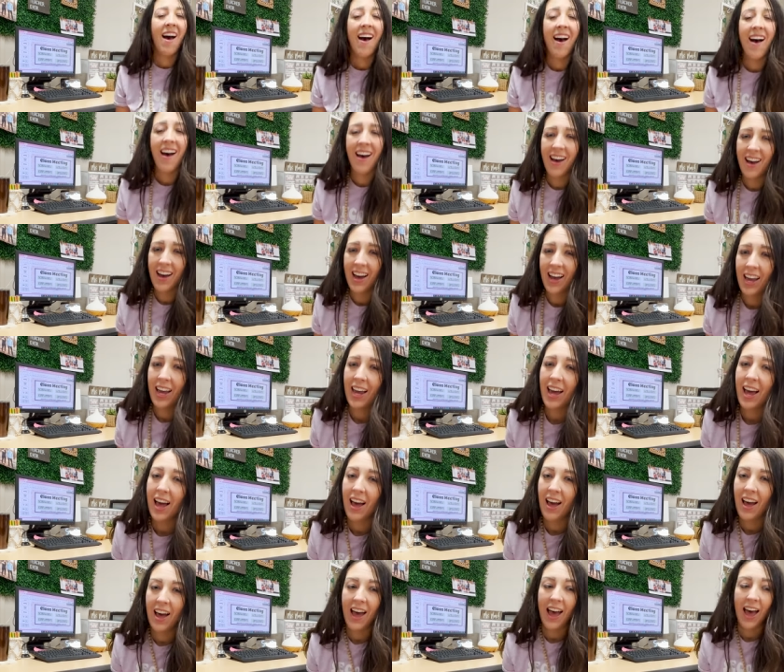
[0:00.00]
I
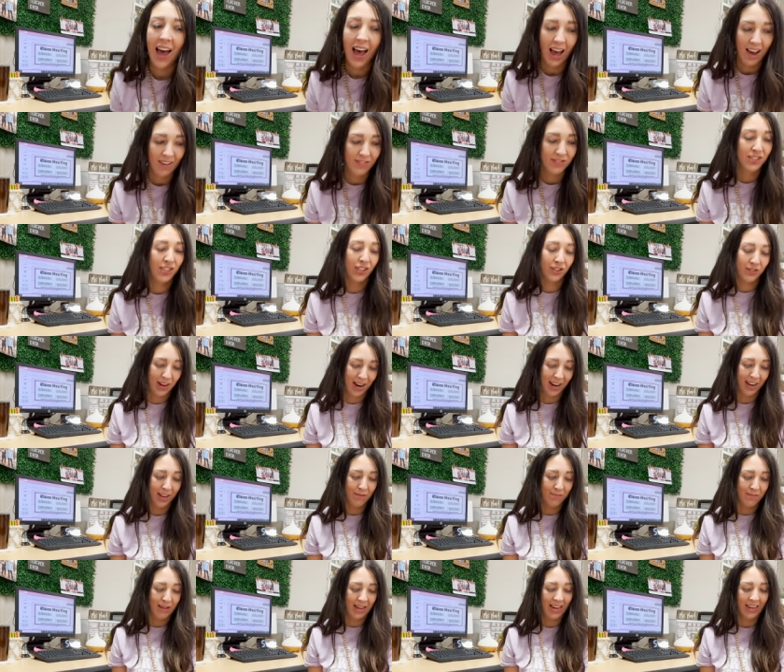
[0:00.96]
have to
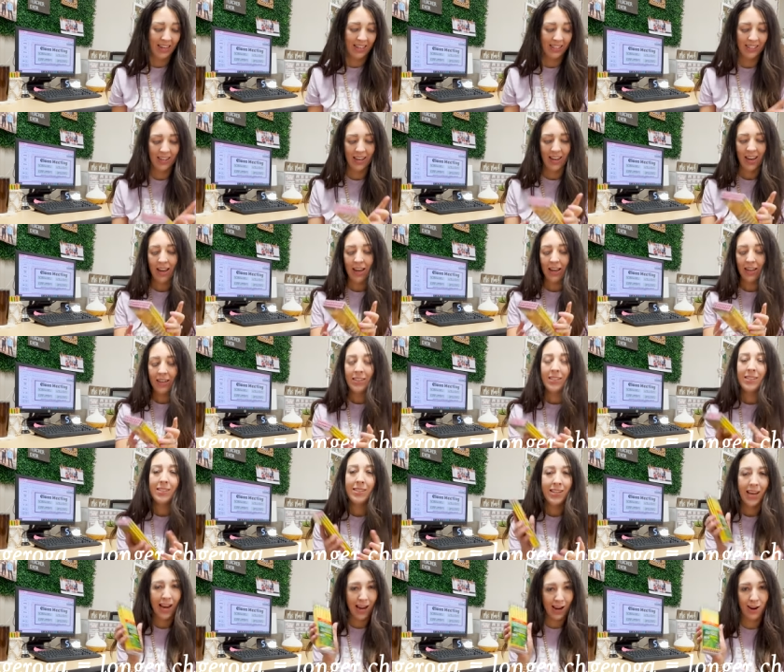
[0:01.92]
recommend
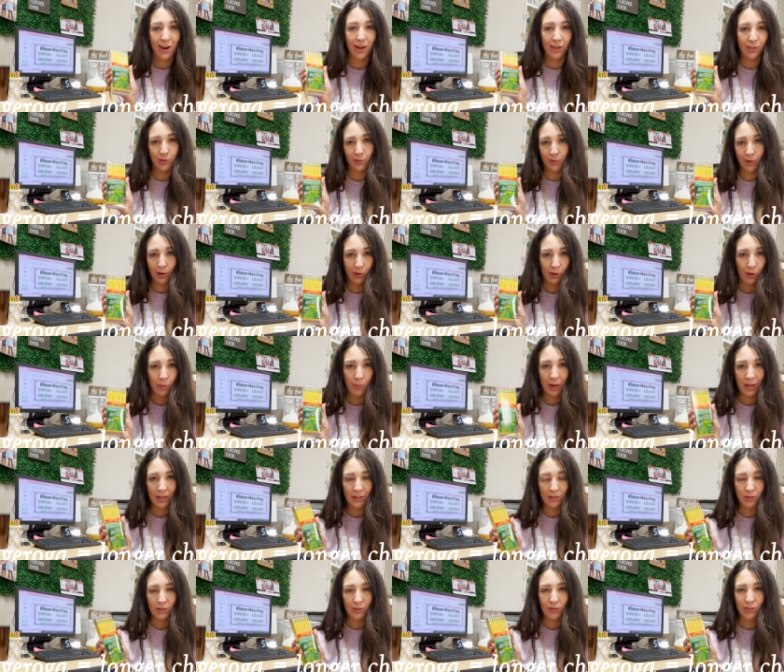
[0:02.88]
Ticonderoga
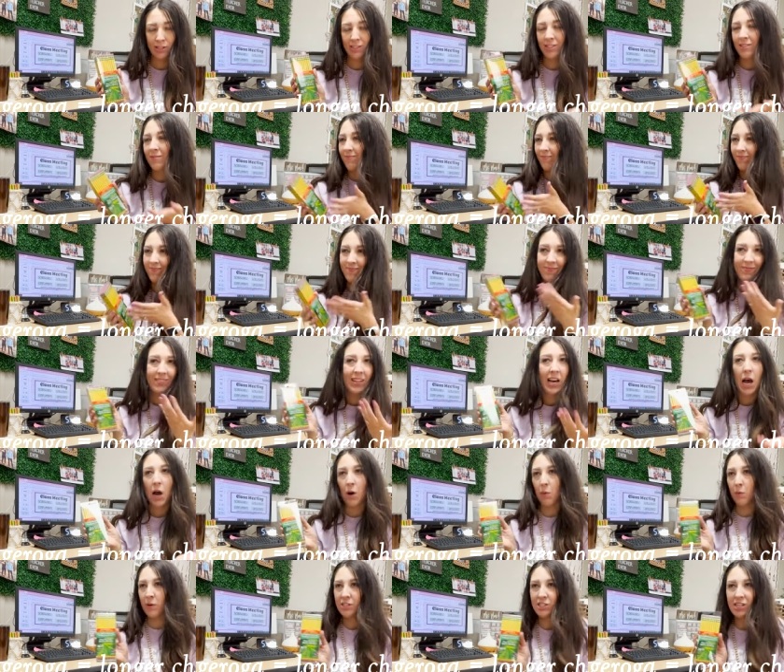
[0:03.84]
pencils.
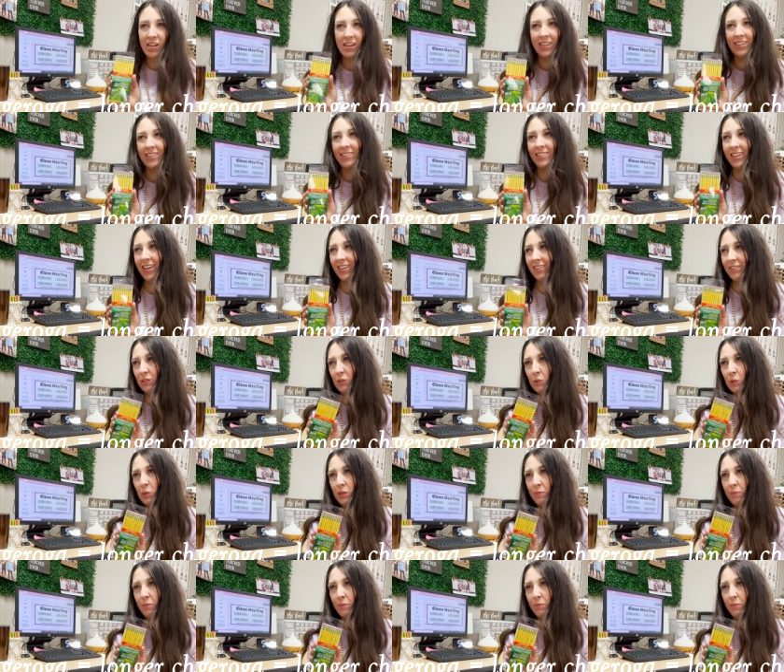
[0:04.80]
I wish I could say this was